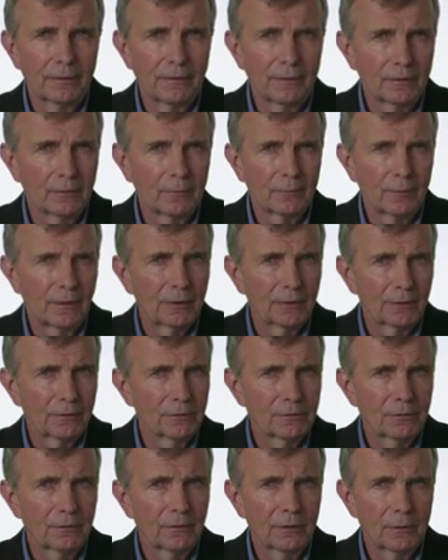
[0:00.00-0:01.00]
the
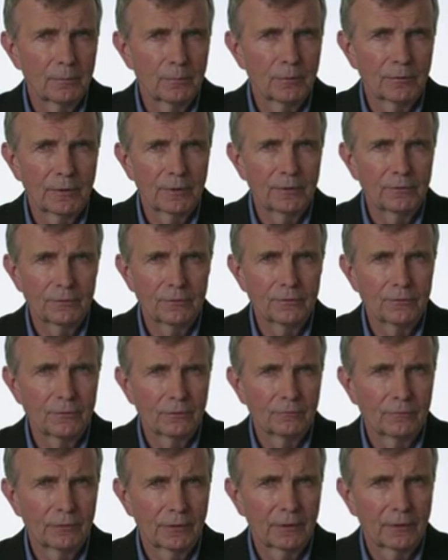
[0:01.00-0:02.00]
Knickerbockers'
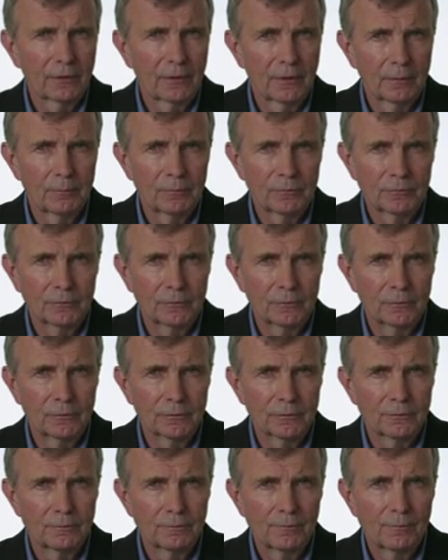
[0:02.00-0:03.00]
deliberations over the club
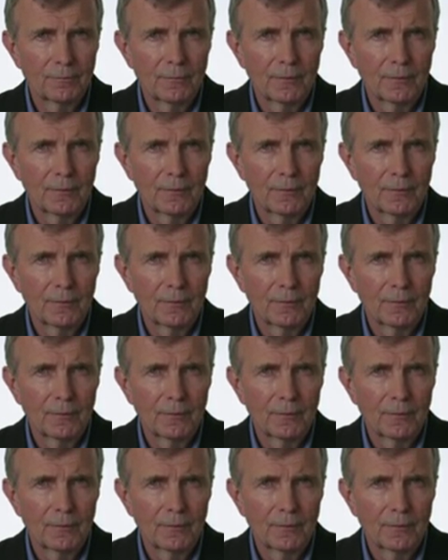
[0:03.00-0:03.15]
rules.